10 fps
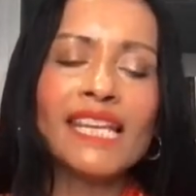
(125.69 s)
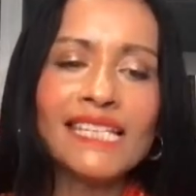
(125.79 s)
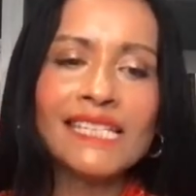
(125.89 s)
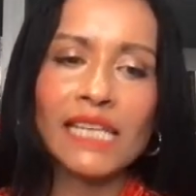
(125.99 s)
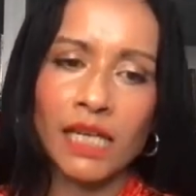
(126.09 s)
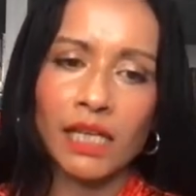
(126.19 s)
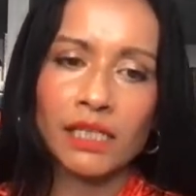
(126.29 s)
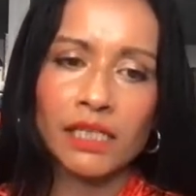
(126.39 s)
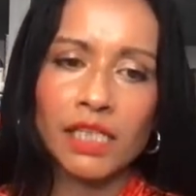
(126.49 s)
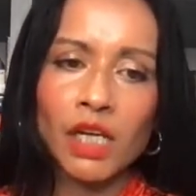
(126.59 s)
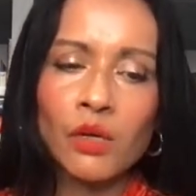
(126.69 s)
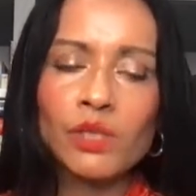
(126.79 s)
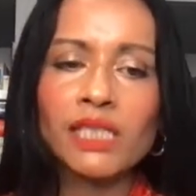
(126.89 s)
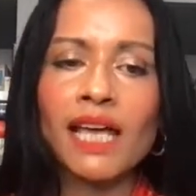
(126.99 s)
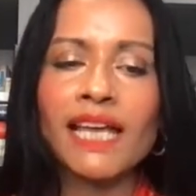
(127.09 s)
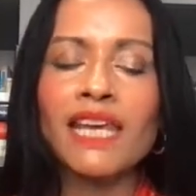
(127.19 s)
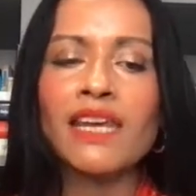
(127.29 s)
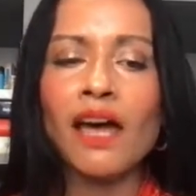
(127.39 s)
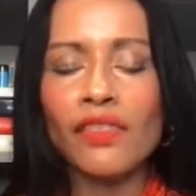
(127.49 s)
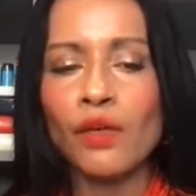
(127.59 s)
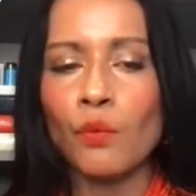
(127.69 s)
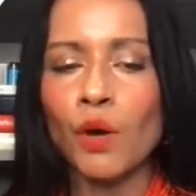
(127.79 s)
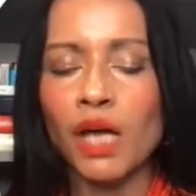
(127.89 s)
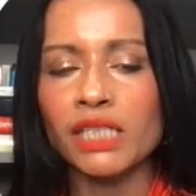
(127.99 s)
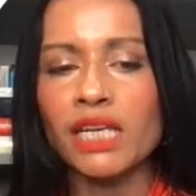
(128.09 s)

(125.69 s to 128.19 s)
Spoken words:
indolent looks like another word,